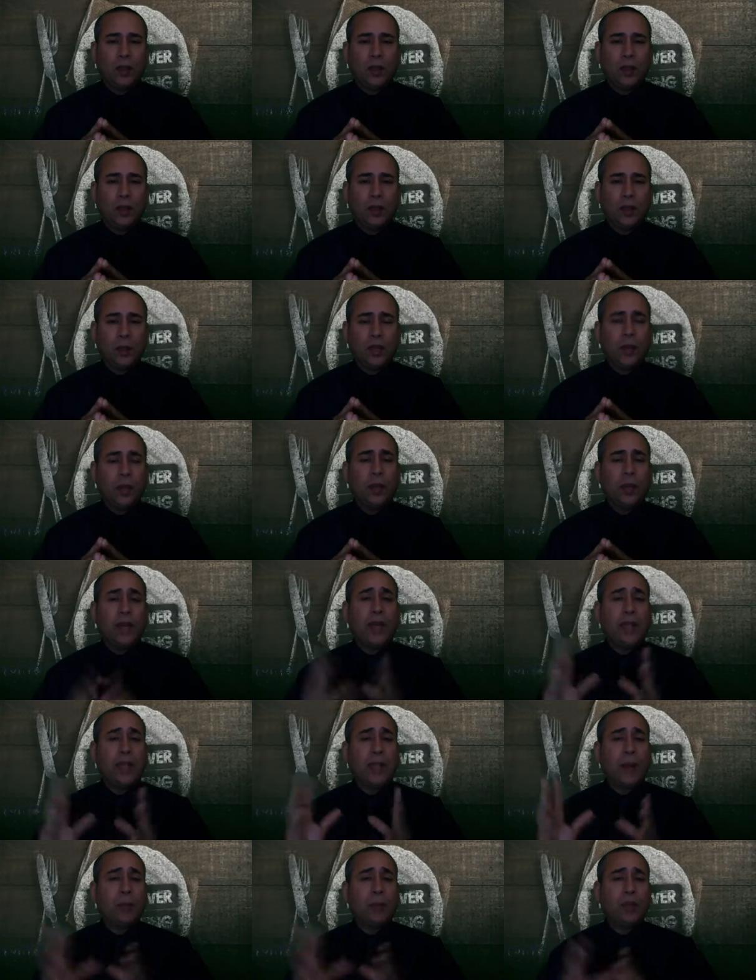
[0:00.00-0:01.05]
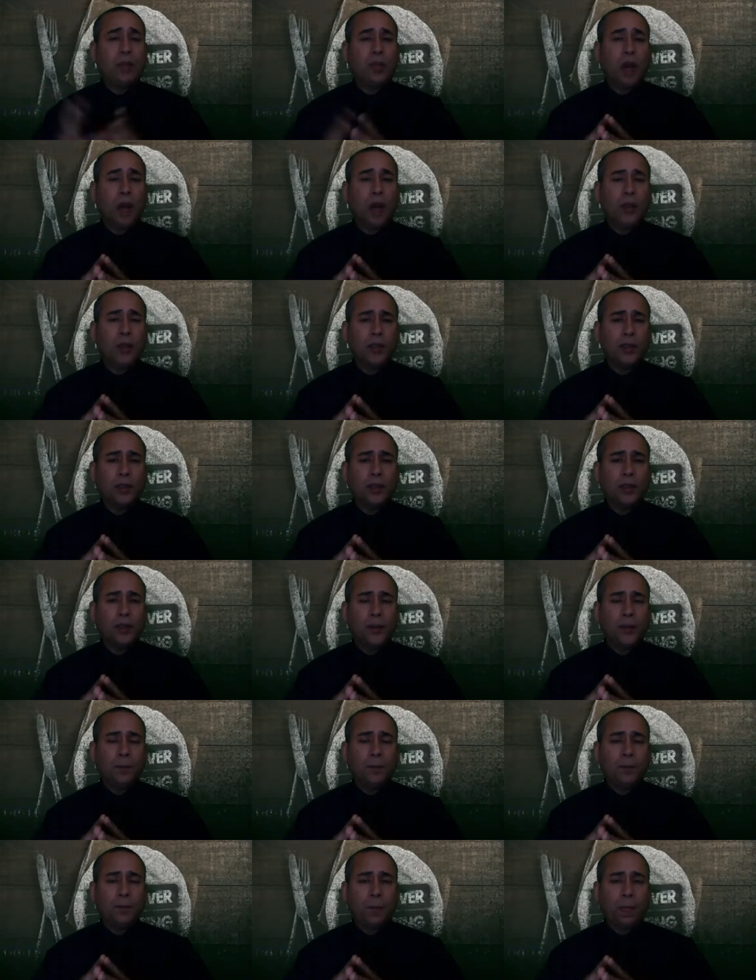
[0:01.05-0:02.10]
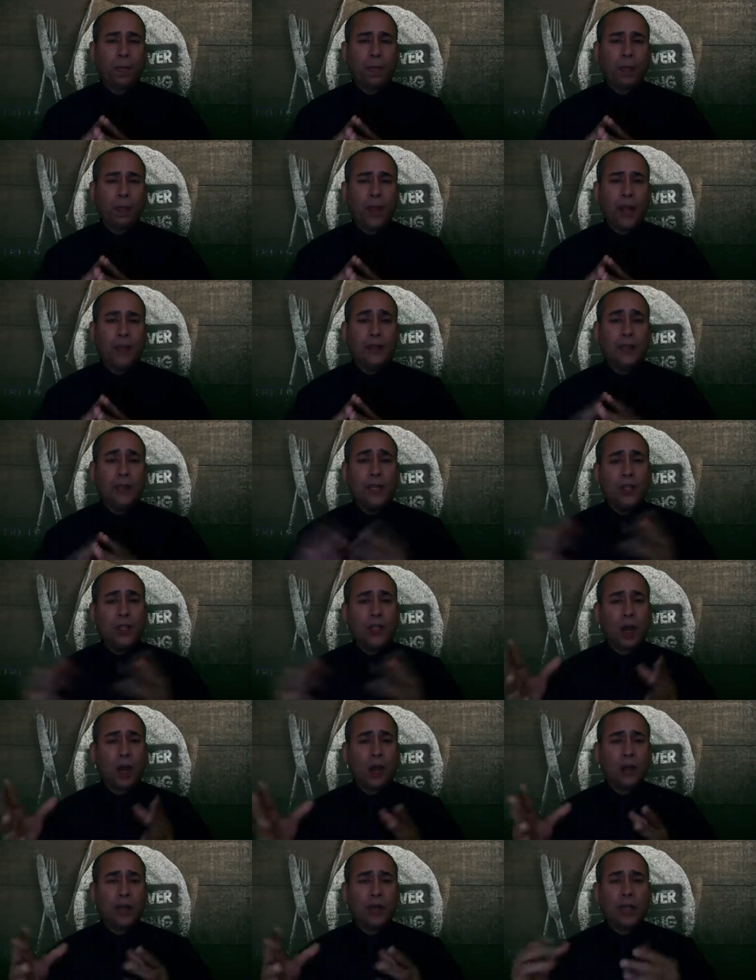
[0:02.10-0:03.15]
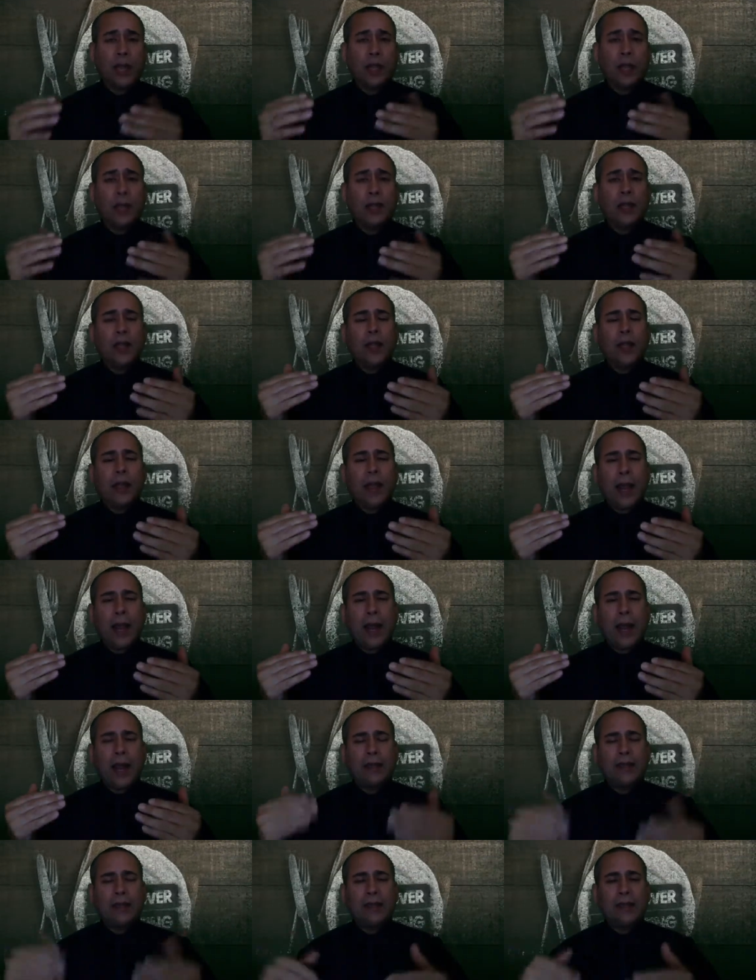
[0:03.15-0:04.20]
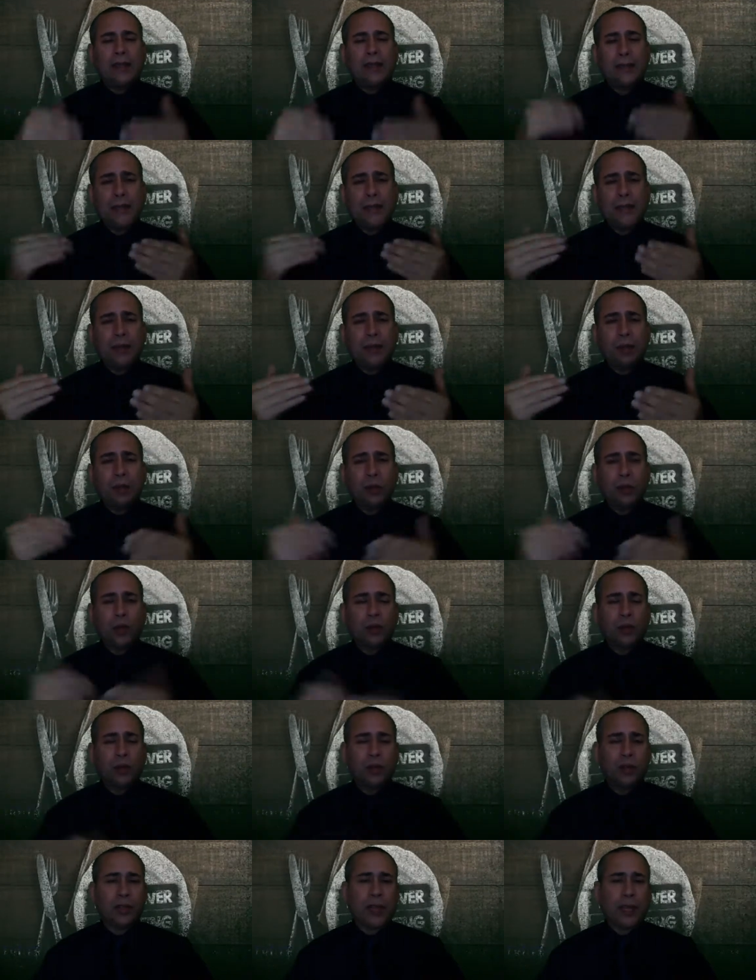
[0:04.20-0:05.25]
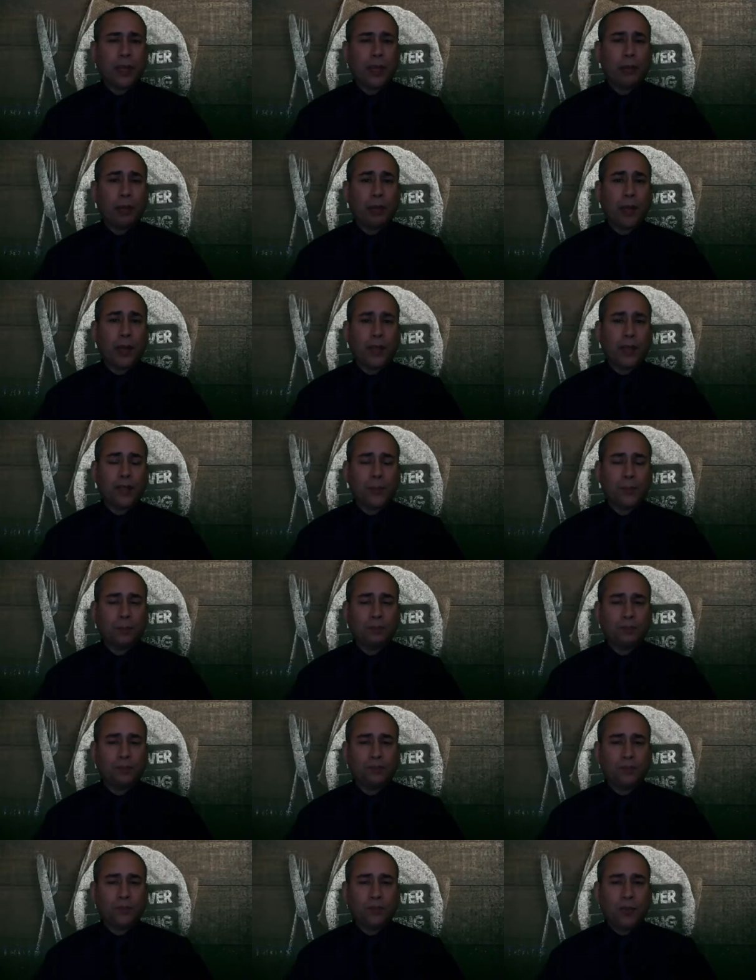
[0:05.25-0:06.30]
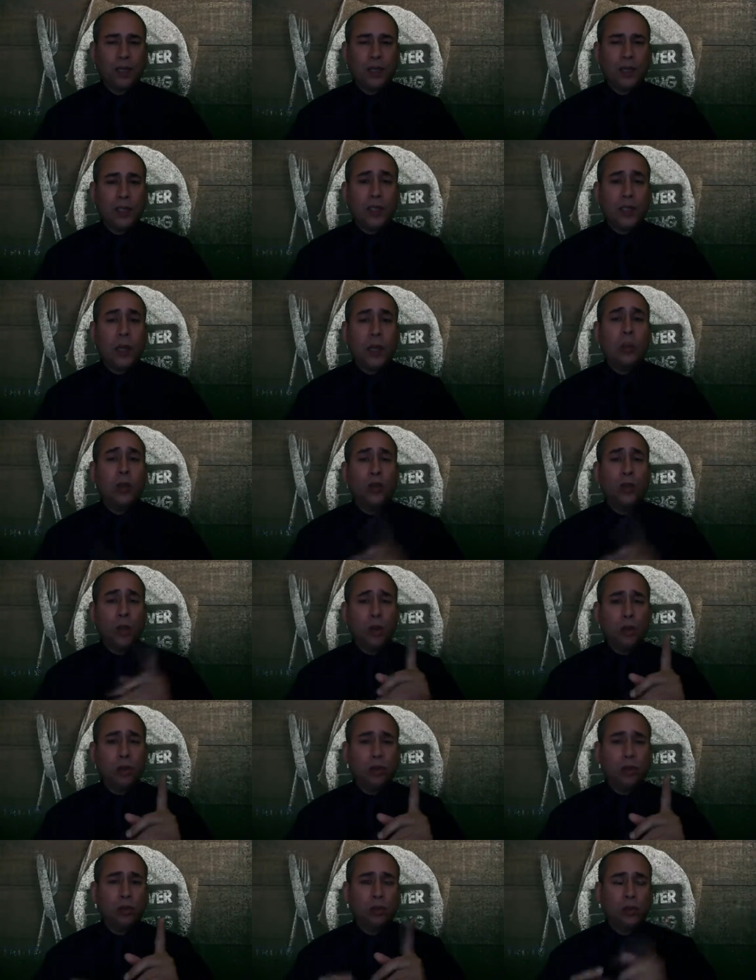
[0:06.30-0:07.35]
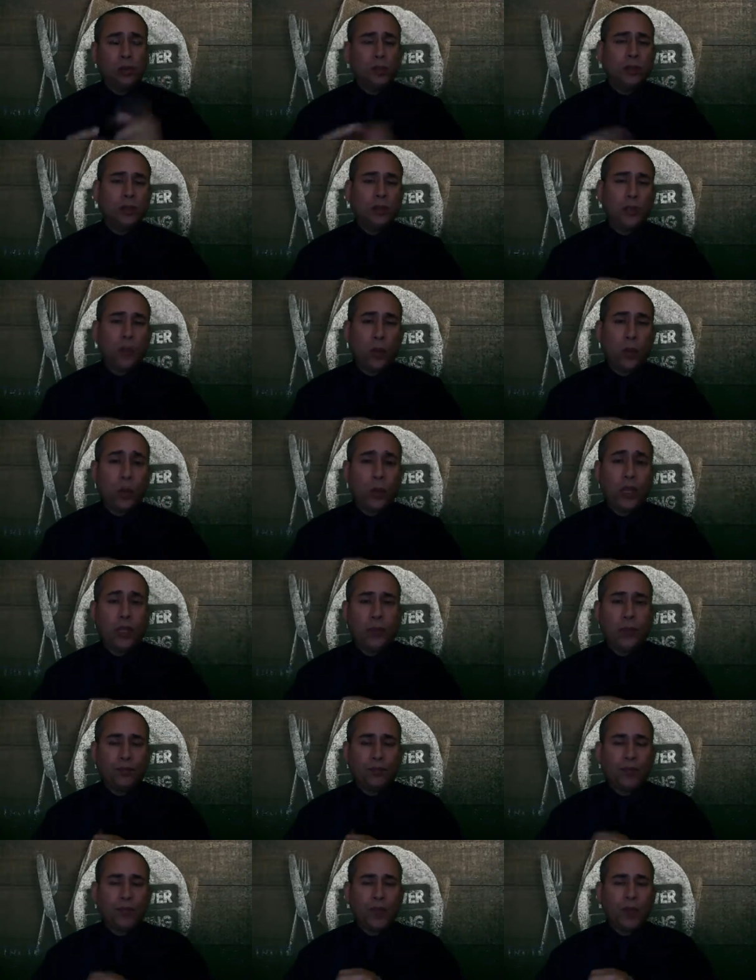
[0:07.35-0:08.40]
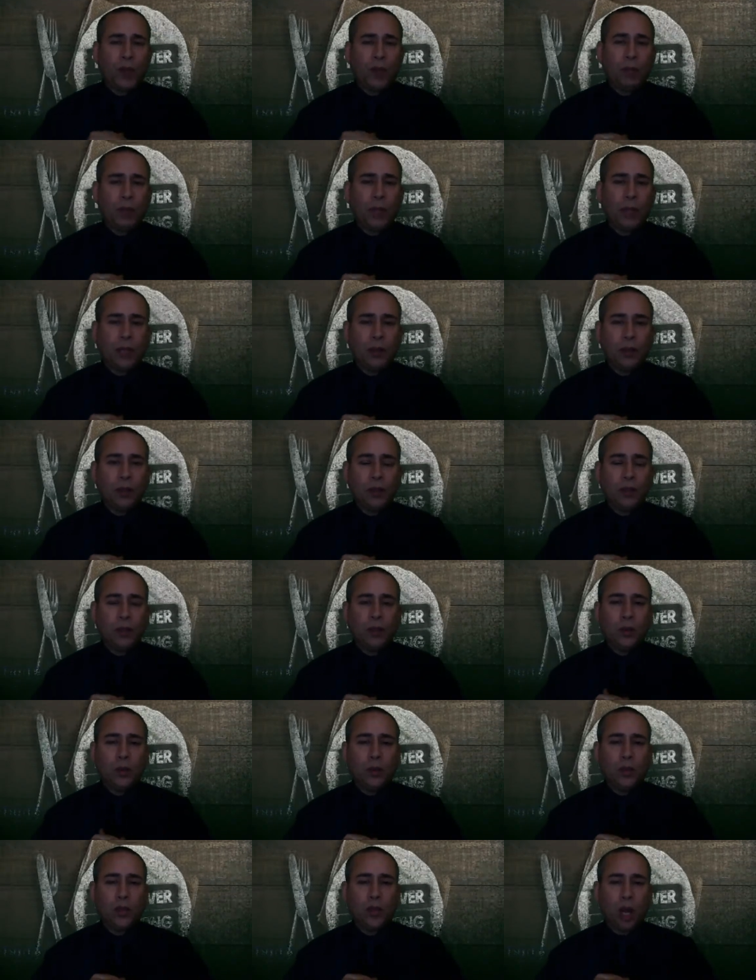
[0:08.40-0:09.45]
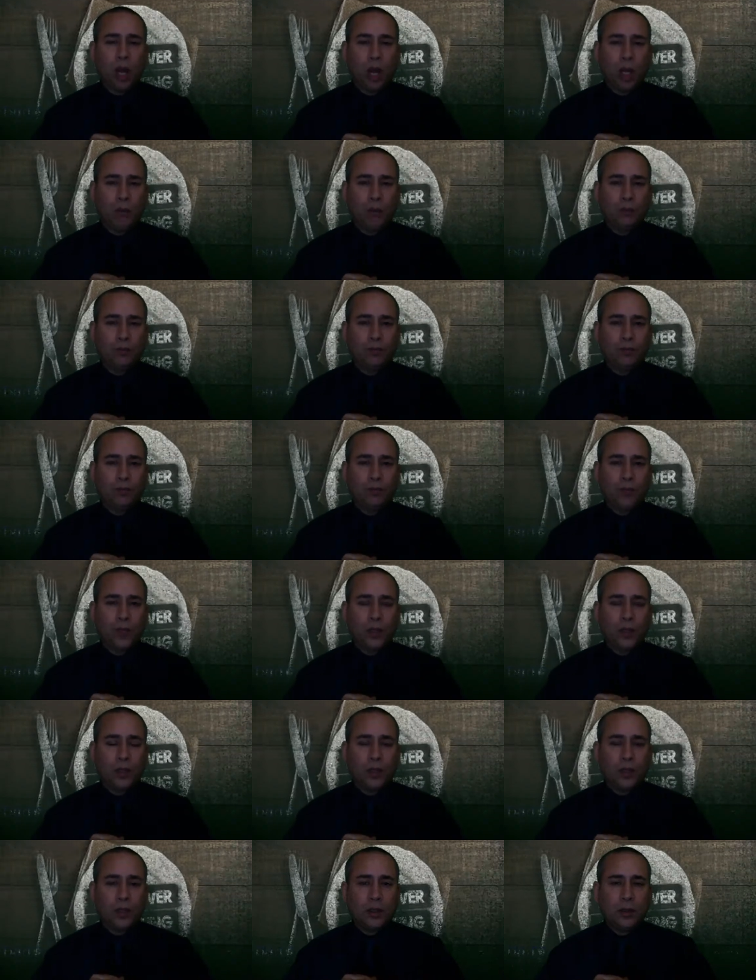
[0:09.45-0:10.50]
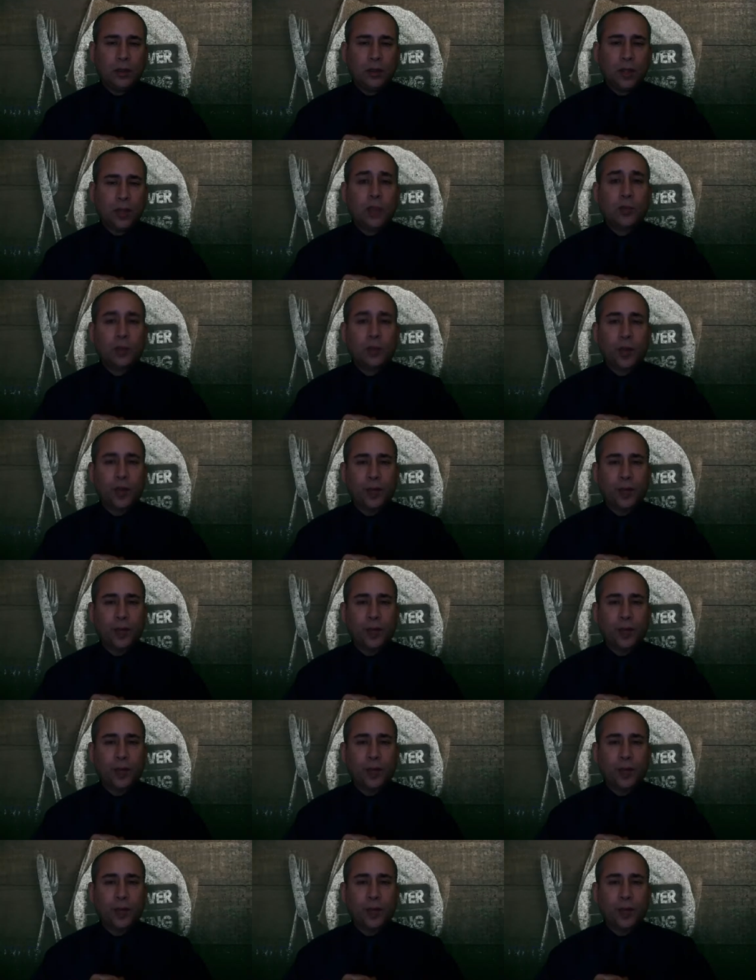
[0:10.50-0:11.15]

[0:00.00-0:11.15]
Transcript: we can be an example to others and teach others. And, and as they see the miracles taking place, they will know that we have been with God. Let us pray.